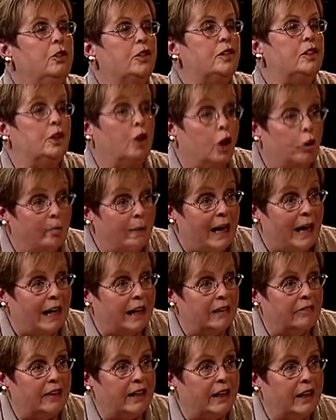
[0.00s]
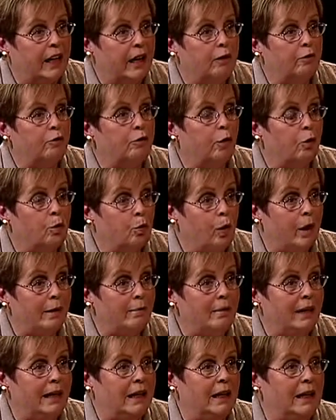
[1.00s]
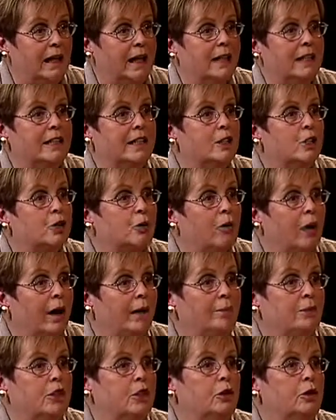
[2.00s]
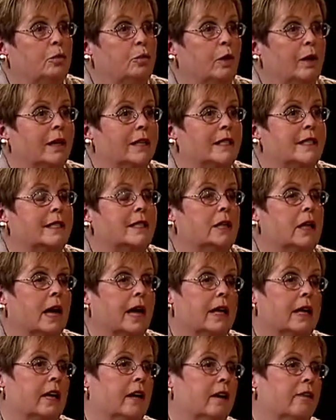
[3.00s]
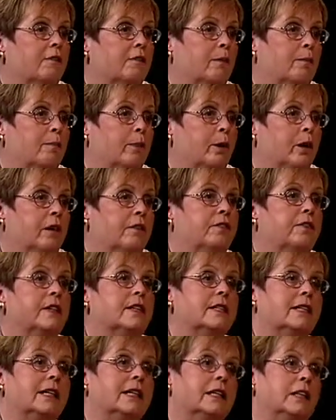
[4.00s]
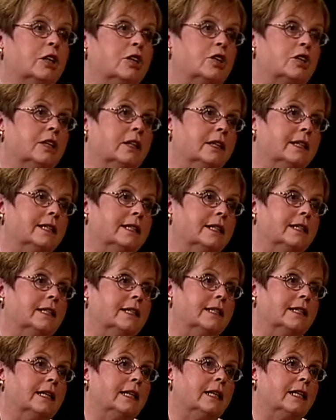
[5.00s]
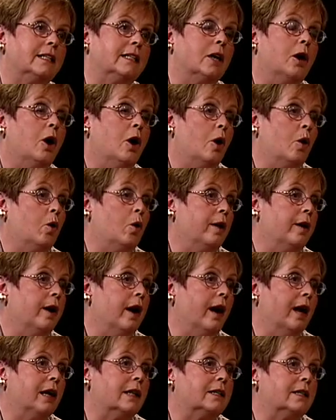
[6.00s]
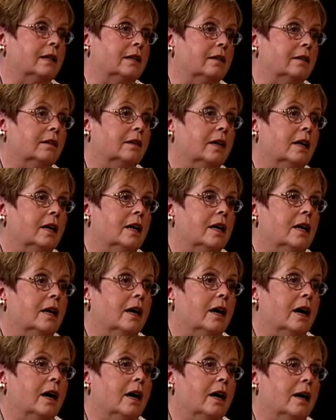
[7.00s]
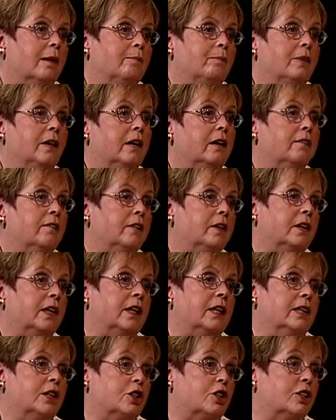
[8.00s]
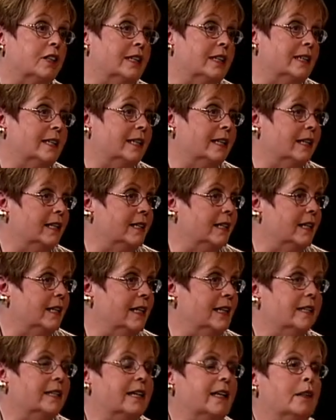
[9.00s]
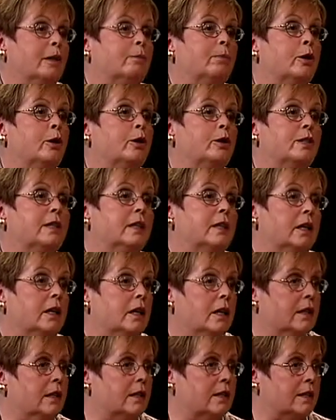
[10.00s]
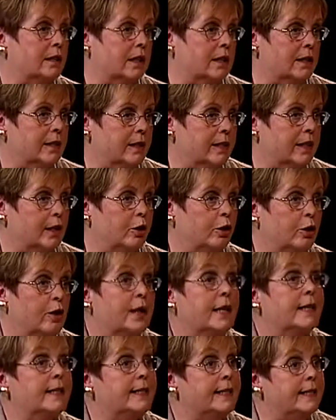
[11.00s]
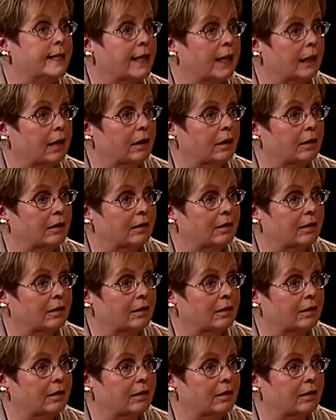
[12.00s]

just go back, if I can, for 1 minute and describe to you what it's like if this condition is a disease or not. If the condition is a disease, then the person is considered sick.